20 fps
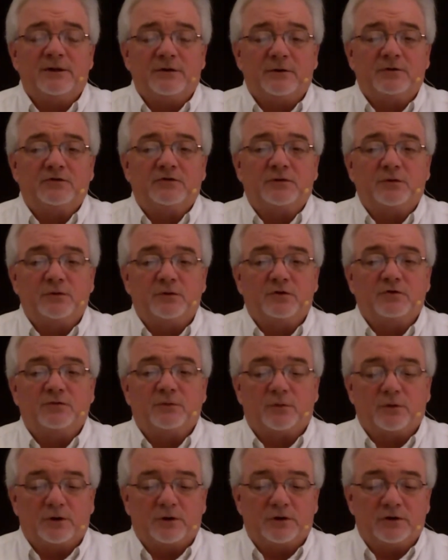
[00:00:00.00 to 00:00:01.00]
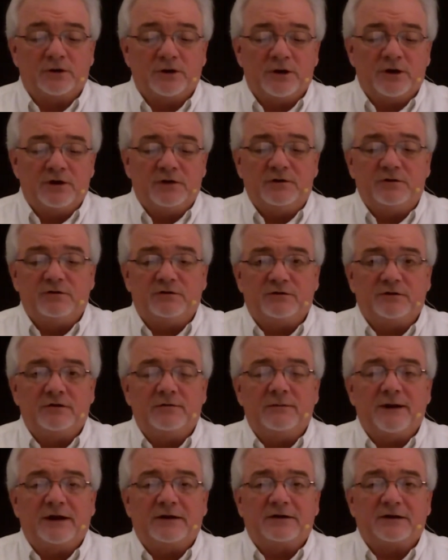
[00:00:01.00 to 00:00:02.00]
Those tools were use
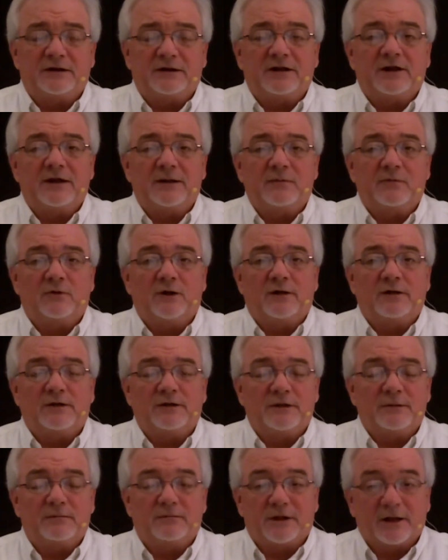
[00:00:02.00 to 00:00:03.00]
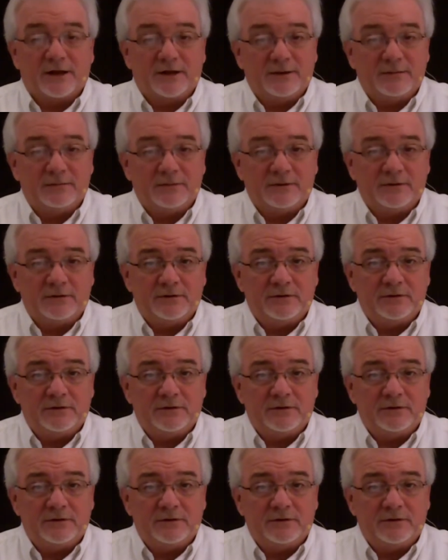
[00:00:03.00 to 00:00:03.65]
feedback to claim rather than blame,